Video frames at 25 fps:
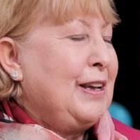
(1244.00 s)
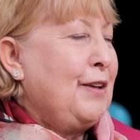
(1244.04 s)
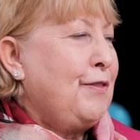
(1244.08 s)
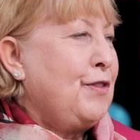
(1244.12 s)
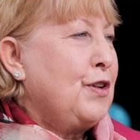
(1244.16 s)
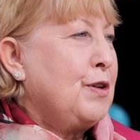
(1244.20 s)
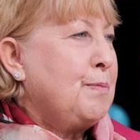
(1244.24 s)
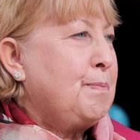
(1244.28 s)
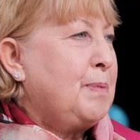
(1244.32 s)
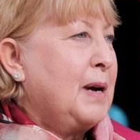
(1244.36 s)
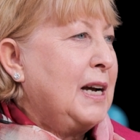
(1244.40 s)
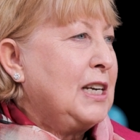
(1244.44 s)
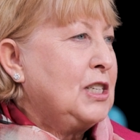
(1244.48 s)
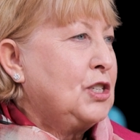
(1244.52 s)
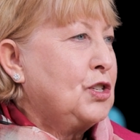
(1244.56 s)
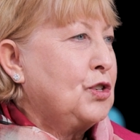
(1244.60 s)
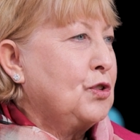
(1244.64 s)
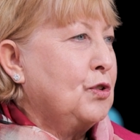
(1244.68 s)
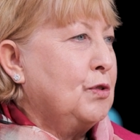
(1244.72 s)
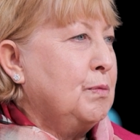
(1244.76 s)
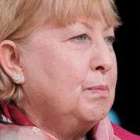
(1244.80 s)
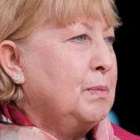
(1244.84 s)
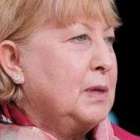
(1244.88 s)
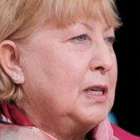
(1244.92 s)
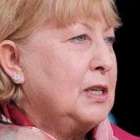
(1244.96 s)
If you base
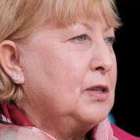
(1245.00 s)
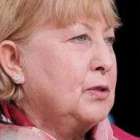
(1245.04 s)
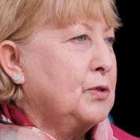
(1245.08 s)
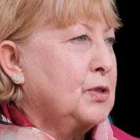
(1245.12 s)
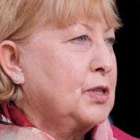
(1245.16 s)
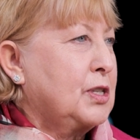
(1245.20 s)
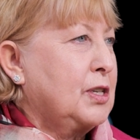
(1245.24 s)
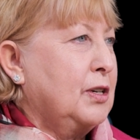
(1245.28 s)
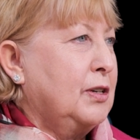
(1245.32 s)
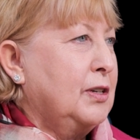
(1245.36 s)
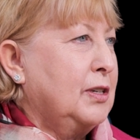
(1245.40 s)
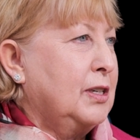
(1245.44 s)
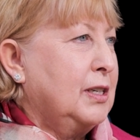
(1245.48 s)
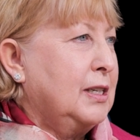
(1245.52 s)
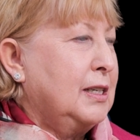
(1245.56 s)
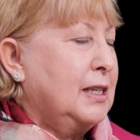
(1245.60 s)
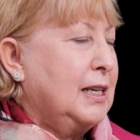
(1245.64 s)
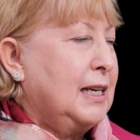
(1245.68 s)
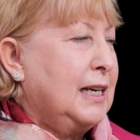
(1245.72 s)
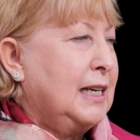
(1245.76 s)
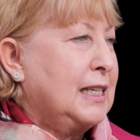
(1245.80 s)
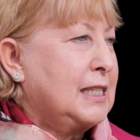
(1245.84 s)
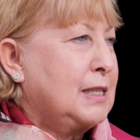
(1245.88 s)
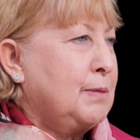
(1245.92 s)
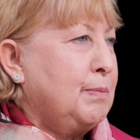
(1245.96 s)
your meals on
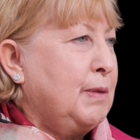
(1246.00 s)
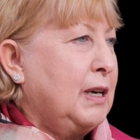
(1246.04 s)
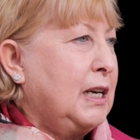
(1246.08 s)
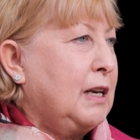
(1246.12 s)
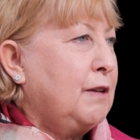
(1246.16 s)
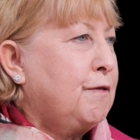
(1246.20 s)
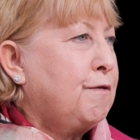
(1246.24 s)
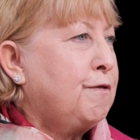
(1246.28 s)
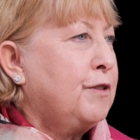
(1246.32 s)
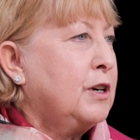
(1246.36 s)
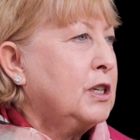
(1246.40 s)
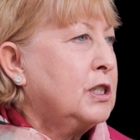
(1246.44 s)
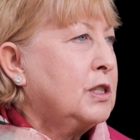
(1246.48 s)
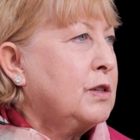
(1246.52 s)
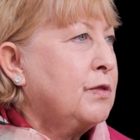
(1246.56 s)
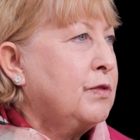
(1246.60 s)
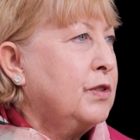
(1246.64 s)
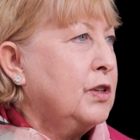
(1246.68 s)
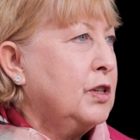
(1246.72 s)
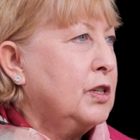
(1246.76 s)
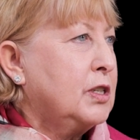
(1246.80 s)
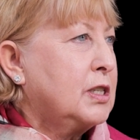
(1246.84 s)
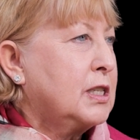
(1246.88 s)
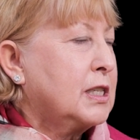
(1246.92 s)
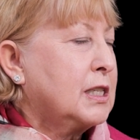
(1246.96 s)
as many fresh
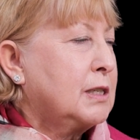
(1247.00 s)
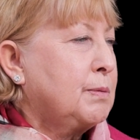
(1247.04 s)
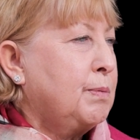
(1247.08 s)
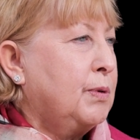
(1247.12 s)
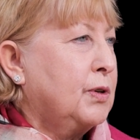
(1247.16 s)
foods as